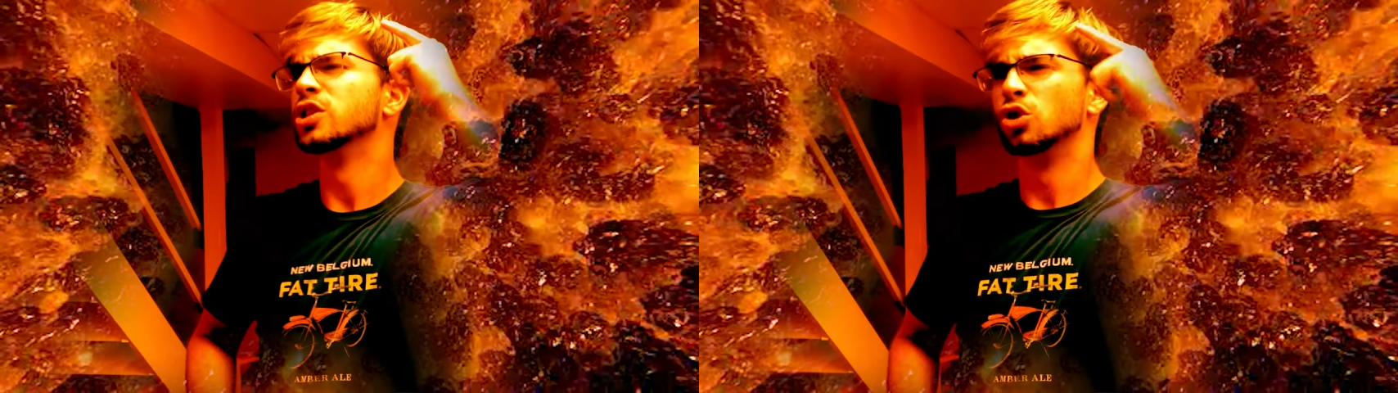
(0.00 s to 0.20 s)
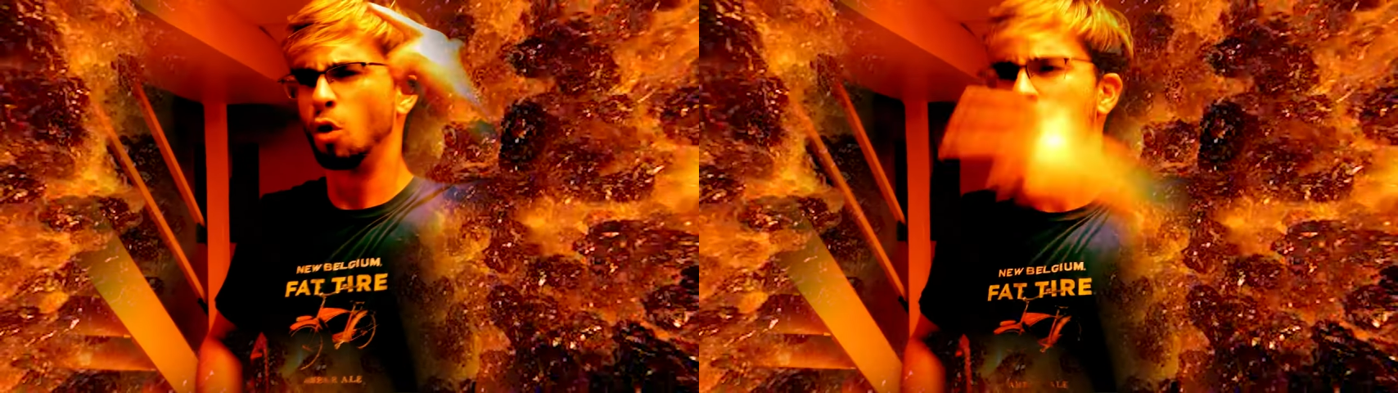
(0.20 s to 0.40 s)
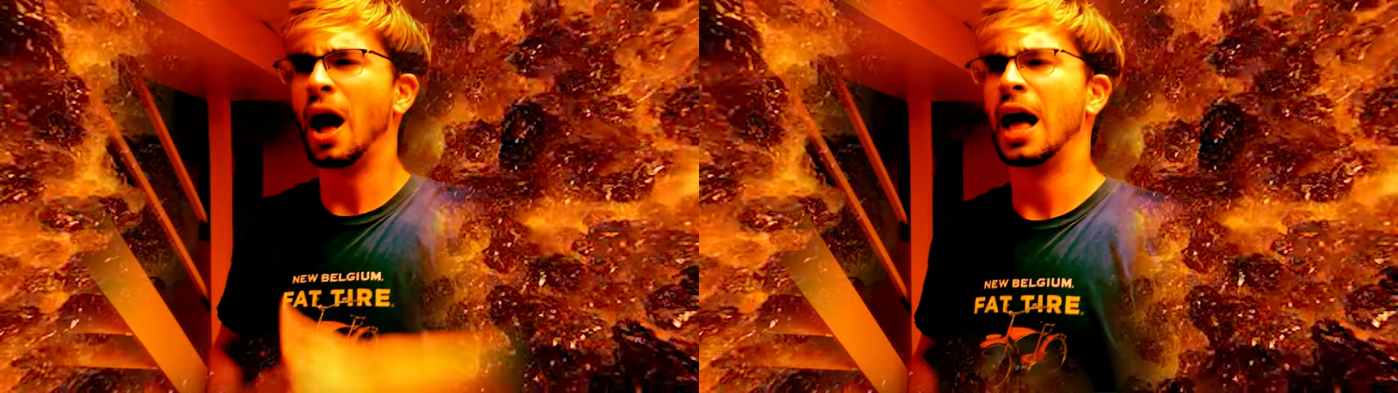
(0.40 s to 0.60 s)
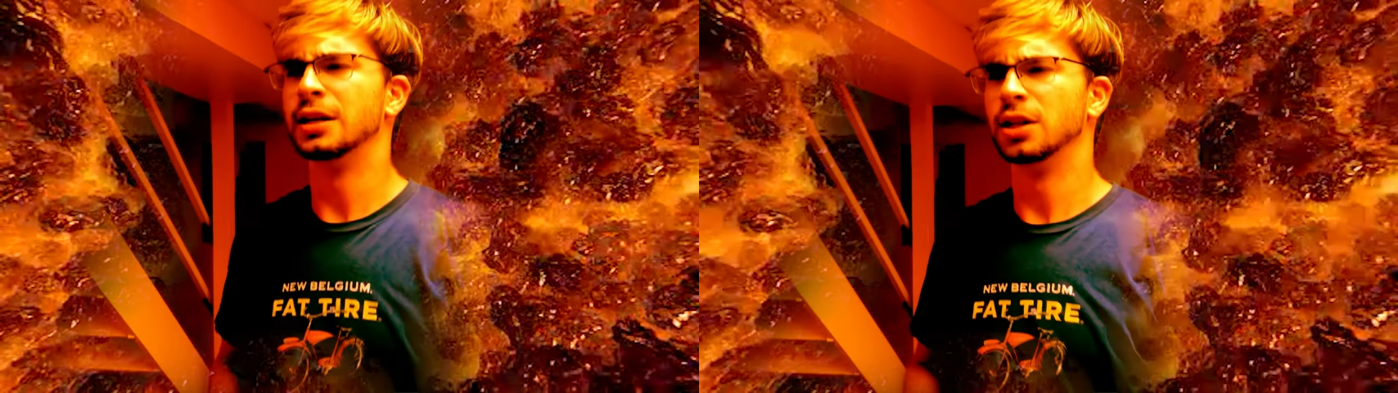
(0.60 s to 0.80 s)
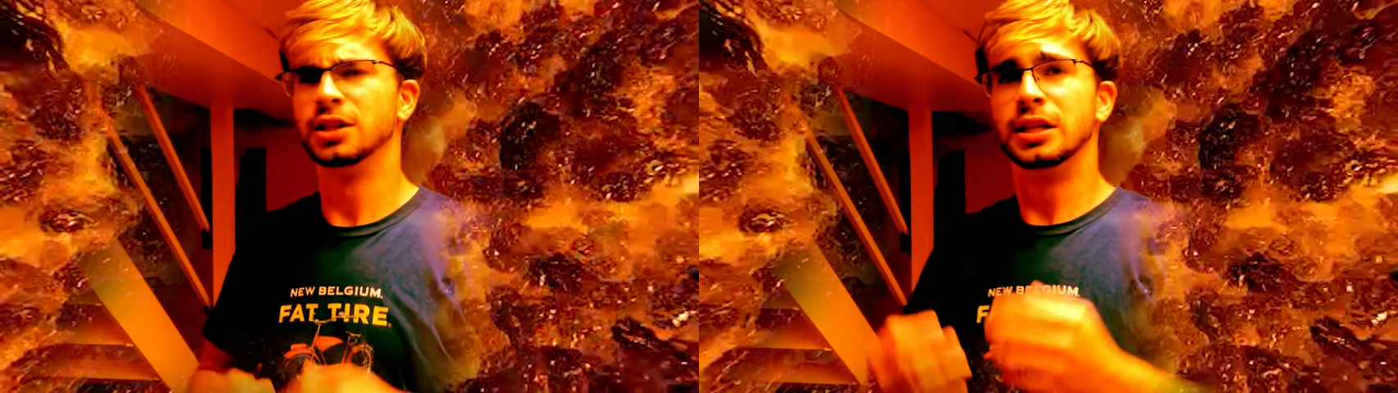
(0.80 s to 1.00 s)
twist your
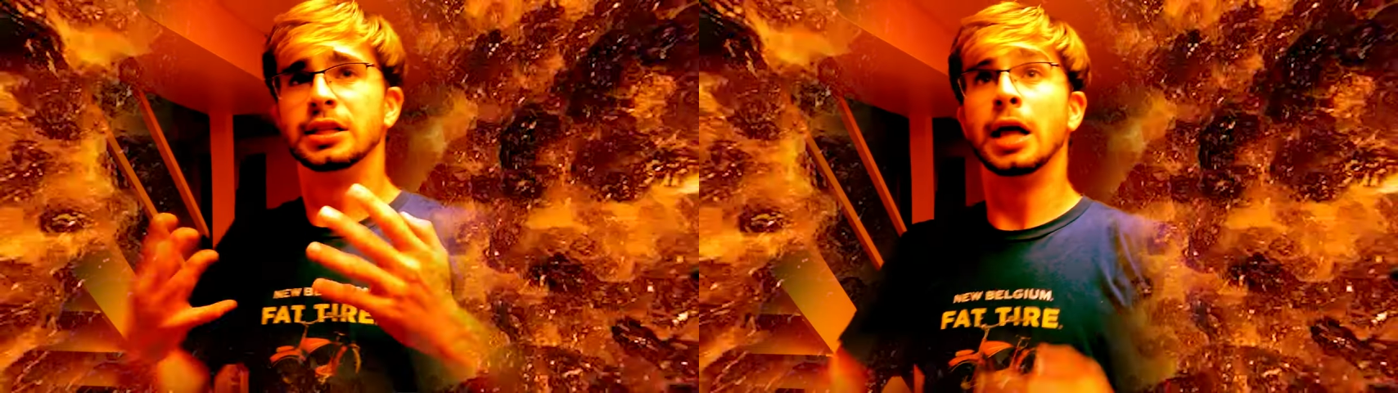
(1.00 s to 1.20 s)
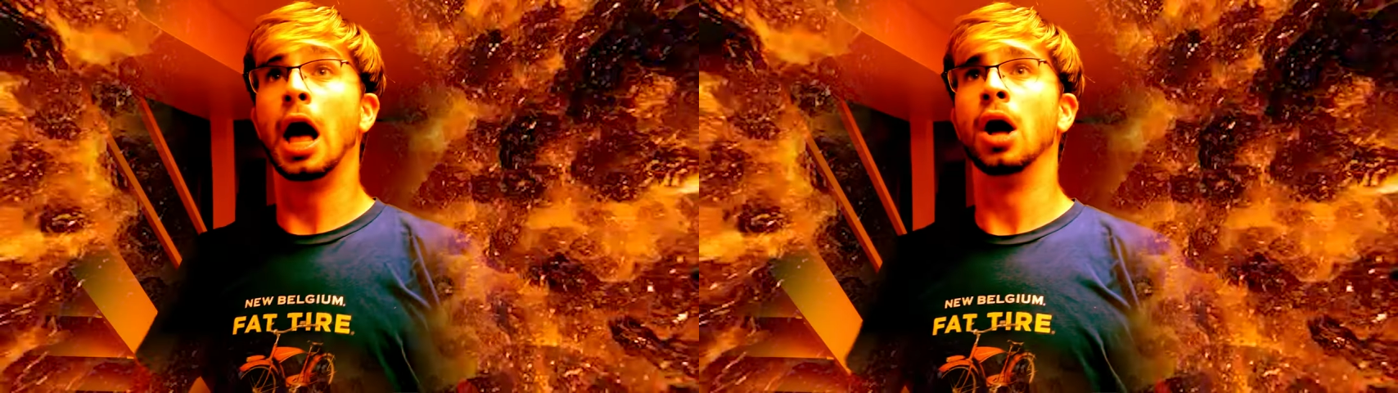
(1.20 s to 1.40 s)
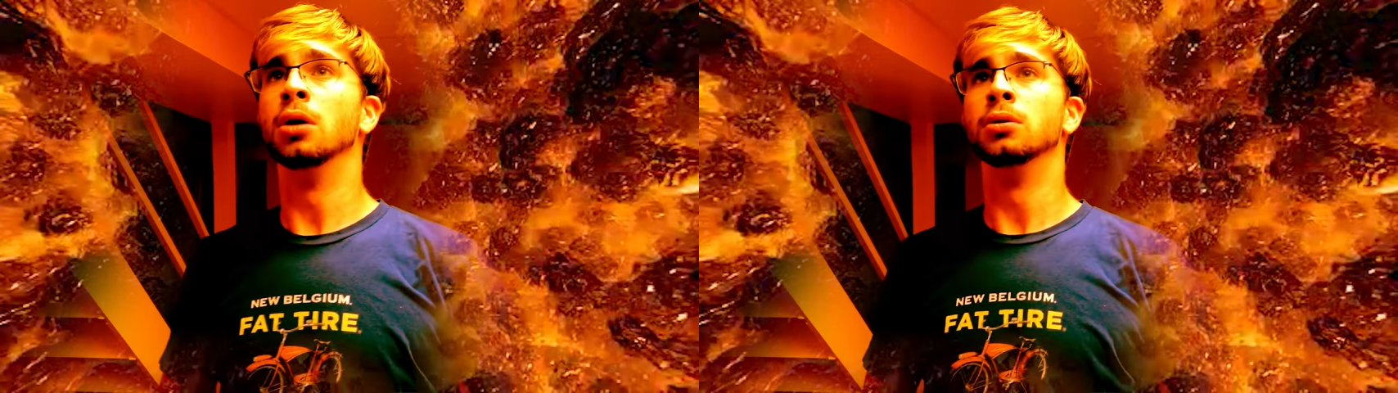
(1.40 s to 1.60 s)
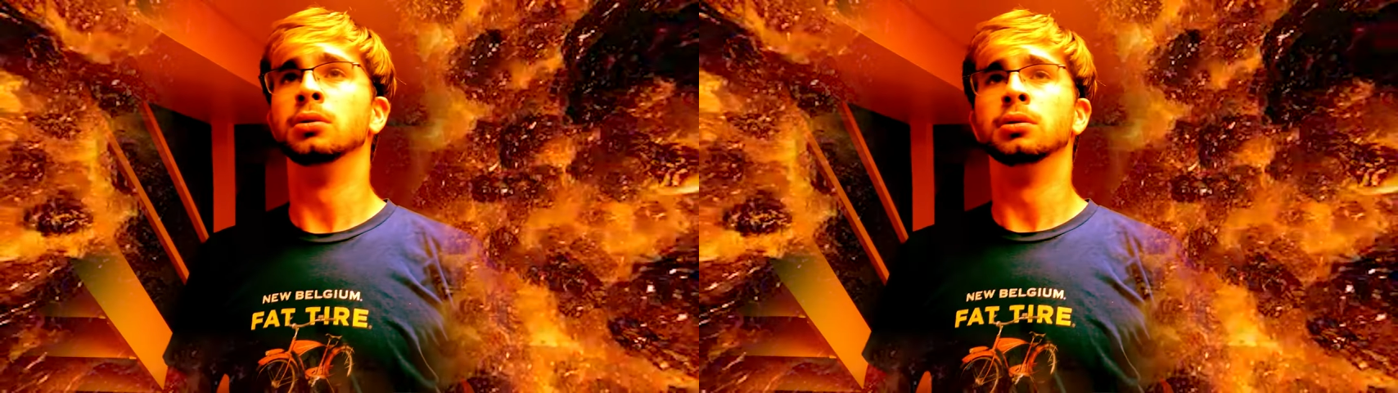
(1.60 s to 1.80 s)
mind until now.